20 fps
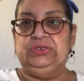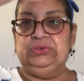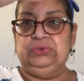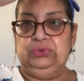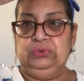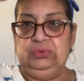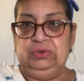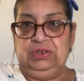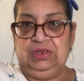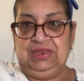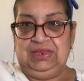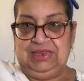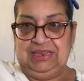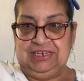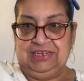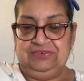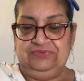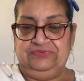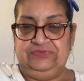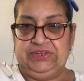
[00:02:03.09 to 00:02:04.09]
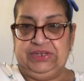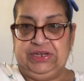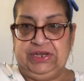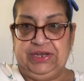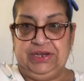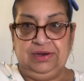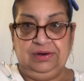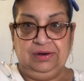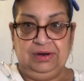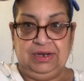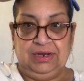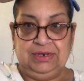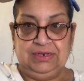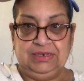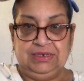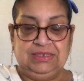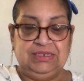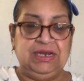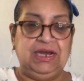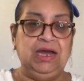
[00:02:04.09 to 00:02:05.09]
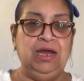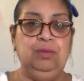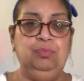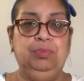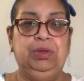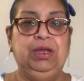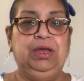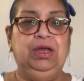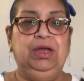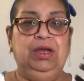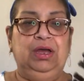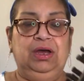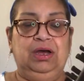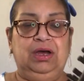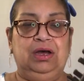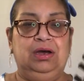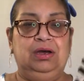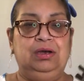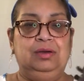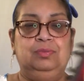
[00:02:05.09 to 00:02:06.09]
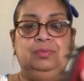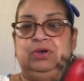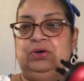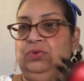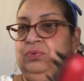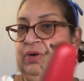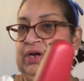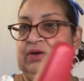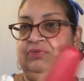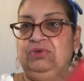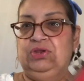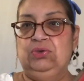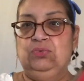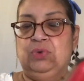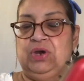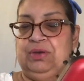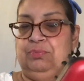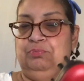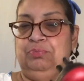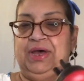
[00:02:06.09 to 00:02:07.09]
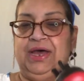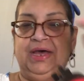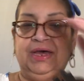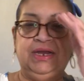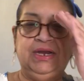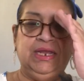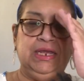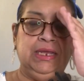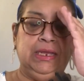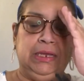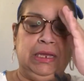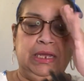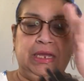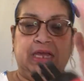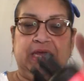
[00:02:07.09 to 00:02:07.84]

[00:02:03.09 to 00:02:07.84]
to lift the hair on the top or wherever you want body.